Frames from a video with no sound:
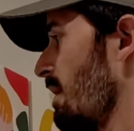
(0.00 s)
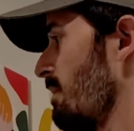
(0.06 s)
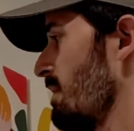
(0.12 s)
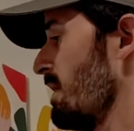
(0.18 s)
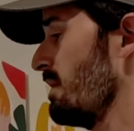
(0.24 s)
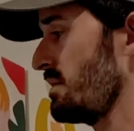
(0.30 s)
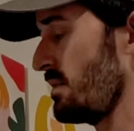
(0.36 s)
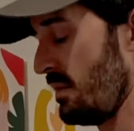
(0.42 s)

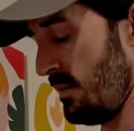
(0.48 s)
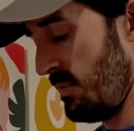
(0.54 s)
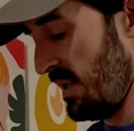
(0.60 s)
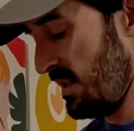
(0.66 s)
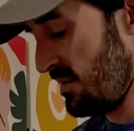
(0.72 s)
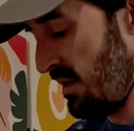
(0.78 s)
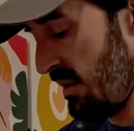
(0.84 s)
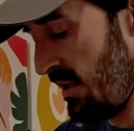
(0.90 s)
It also
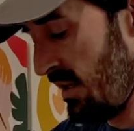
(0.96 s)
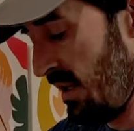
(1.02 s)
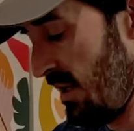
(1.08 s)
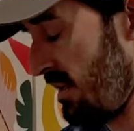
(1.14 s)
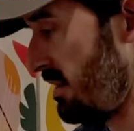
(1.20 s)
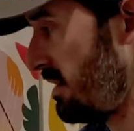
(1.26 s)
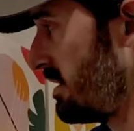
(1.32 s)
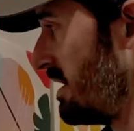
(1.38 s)
depends on
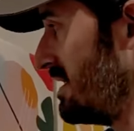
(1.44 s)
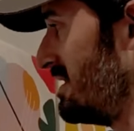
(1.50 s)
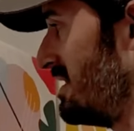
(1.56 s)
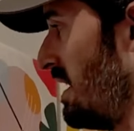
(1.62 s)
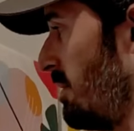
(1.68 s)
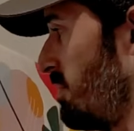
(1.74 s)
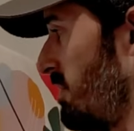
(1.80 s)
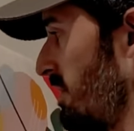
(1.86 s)
the
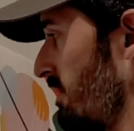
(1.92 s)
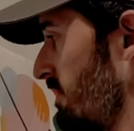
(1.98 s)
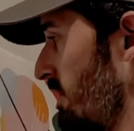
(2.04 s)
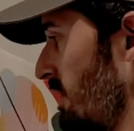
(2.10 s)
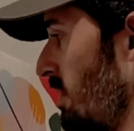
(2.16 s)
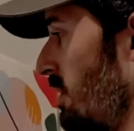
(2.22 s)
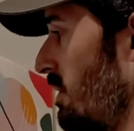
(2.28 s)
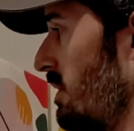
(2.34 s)
depth of
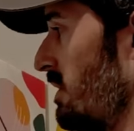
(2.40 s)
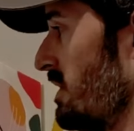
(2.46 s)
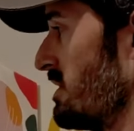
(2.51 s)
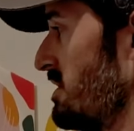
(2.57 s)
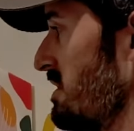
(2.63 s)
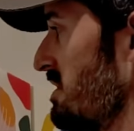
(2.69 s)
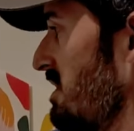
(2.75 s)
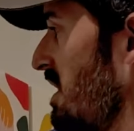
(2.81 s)
the hole
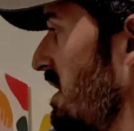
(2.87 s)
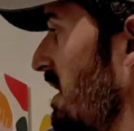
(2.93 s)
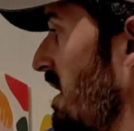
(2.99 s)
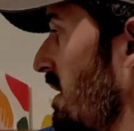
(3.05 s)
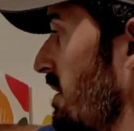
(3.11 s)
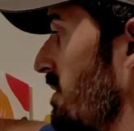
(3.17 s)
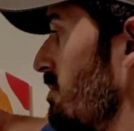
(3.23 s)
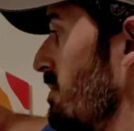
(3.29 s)
and just kind of
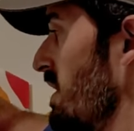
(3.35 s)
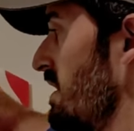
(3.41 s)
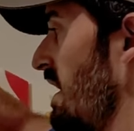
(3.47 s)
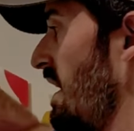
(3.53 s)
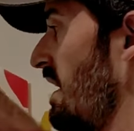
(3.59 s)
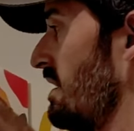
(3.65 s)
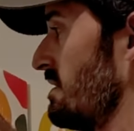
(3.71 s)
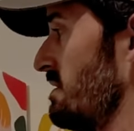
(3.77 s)
how the mud
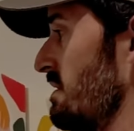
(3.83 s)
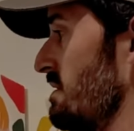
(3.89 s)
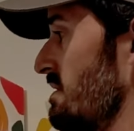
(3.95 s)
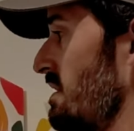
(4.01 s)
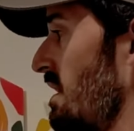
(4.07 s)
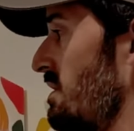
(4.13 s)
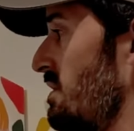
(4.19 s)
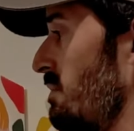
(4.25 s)
hangs
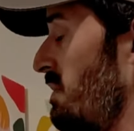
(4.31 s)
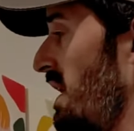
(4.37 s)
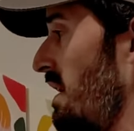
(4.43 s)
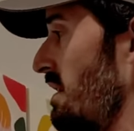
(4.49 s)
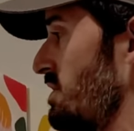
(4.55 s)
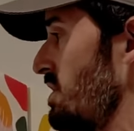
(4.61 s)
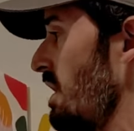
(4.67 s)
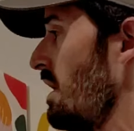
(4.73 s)
inside your
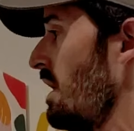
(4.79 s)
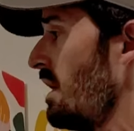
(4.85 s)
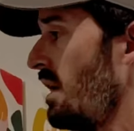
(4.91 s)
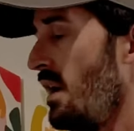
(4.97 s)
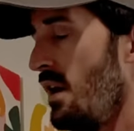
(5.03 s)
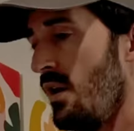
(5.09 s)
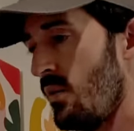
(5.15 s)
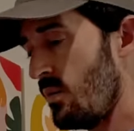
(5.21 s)
patch.
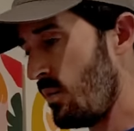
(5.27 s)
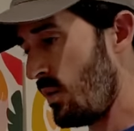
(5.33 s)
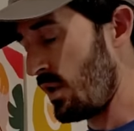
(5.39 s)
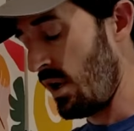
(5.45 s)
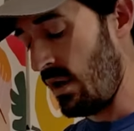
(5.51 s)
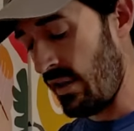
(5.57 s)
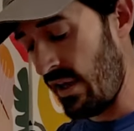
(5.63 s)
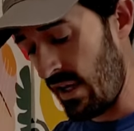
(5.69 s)
We'll
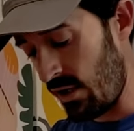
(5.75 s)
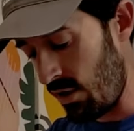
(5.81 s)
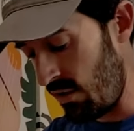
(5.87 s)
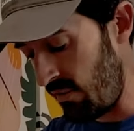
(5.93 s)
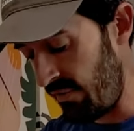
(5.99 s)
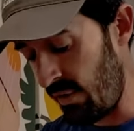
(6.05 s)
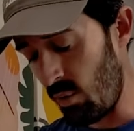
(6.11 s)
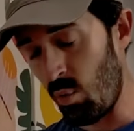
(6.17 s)
call that
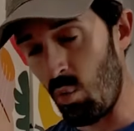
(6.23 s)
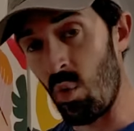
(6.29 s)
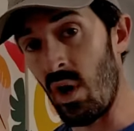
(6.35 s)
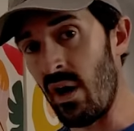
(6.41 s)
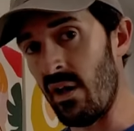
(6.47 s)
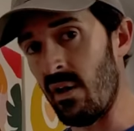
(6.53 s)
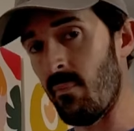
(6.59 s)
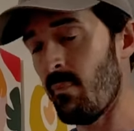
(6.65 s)
good for
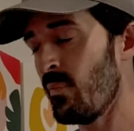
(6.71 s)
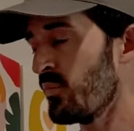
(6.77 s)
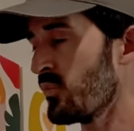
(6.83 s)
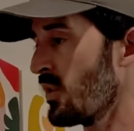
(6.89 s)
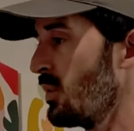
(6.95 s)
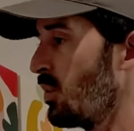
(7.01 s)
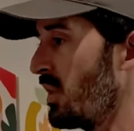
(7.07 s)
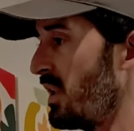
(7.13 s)
1.
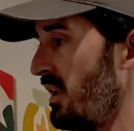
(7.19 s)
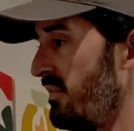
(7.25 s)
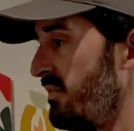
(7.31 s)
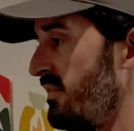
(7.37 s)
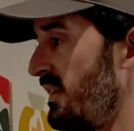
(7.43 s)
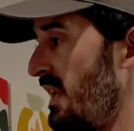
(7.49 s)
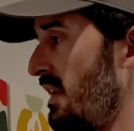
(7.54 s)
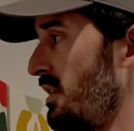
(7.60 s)
When I
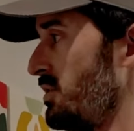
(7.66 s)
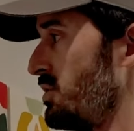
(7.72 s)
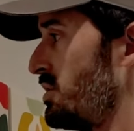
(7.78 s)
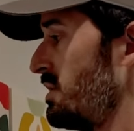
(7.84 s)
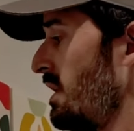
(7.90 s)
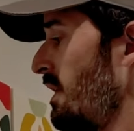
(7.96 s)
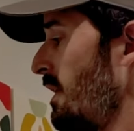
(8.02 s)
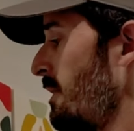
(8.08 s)

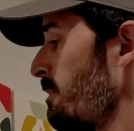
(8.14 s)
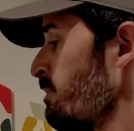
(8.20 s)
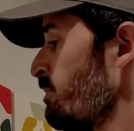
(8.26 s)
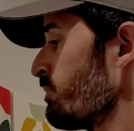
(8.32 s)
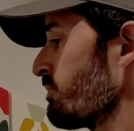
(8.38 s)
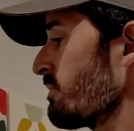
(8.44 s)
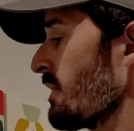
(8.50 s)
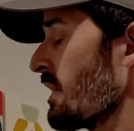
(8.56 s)
finish,
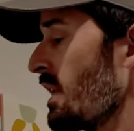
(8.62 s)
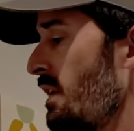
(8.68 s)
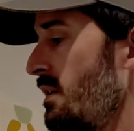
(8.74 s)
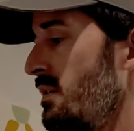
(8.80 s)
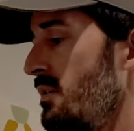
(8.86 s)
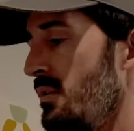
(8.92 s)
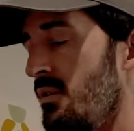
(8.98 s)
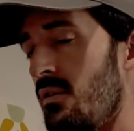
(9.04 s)

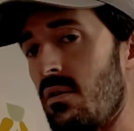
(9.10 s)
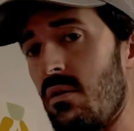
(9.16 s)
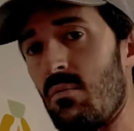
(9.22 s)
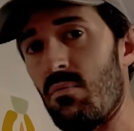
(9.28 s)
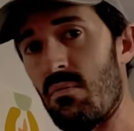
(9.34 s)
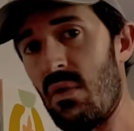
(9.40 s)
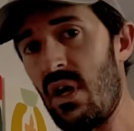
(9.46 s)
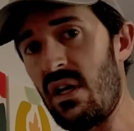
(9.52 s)

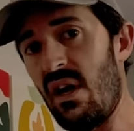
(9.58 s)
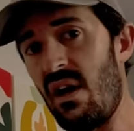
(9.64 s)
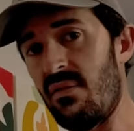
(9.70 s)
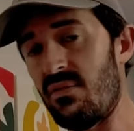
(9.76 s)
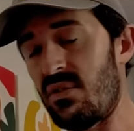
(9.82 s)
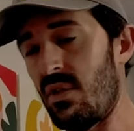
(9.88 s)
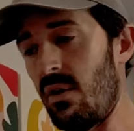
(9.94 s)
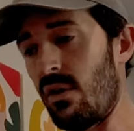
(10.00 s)
my
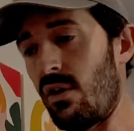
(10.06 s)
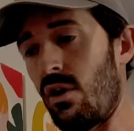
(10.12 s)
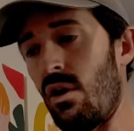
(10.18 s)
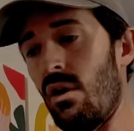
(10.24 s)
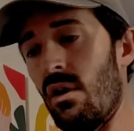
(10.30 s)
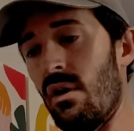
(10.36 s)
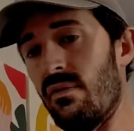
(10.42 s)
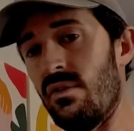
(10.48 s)
knives are
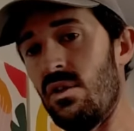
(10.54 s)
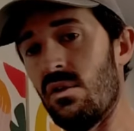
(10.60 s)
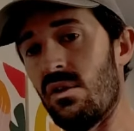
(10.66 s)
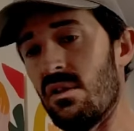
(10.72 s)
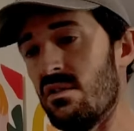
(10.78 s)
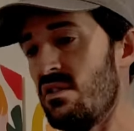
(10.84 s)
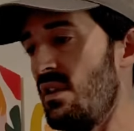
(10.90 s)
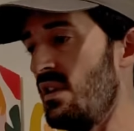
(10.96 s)
curved. You
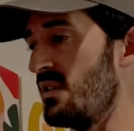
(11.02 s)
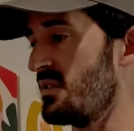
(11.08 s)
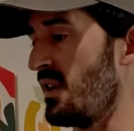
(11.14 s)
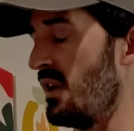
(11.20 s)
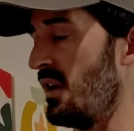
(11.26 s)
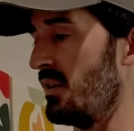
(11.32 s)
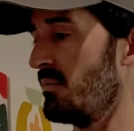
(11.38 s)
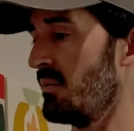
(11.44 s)
can see it's
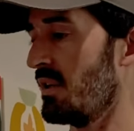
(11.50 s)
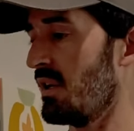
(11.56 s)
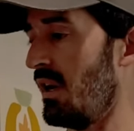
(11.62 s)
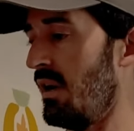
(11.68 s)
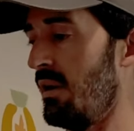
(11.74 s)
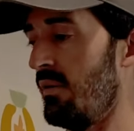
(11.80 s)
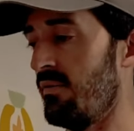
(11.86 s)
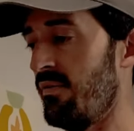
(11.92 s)
got
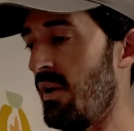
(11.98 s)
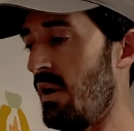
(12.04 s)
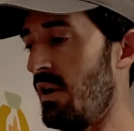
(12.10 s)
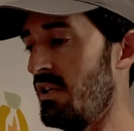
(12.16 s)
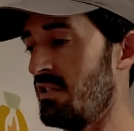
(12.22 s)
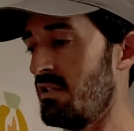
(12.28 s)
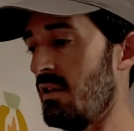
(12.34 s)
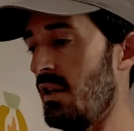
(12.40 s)
a
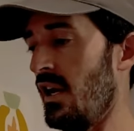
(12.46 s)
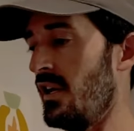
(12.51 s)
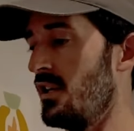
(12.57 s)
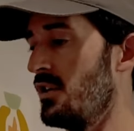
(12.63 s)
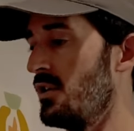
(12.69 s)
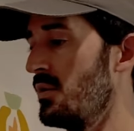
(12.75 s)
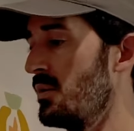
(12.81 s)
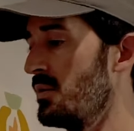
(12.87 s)
very
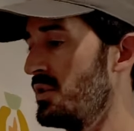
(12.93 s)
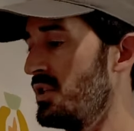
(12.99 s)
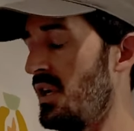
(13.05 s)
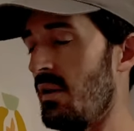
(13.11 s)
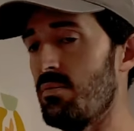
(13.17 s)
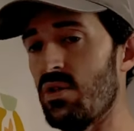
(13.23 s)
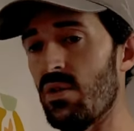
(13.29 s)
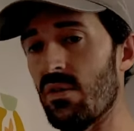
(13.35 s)
slight U
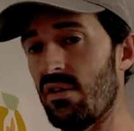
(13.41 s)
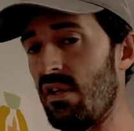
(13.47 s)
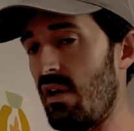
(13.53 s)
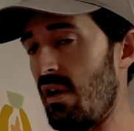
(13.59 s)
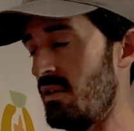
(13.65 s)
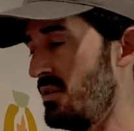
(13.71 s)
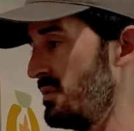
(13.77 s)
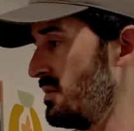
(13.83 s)
shape to it. The
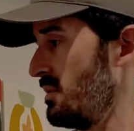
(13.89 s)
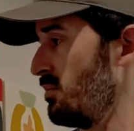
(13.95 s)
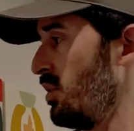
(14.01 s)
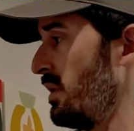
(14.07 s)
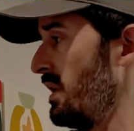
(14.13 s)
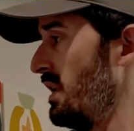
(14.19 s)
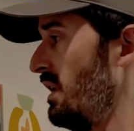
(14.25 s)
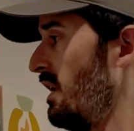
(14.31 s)
edges are
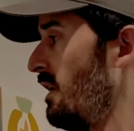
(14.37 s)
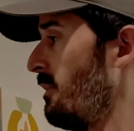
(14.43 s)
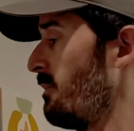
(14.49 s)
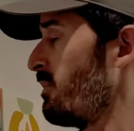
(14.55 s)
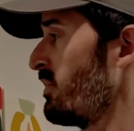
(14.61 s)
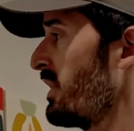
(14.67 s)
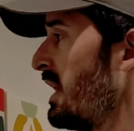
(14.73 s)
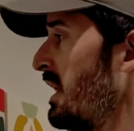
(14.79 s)
pointed
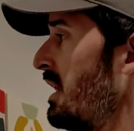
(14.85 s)
out.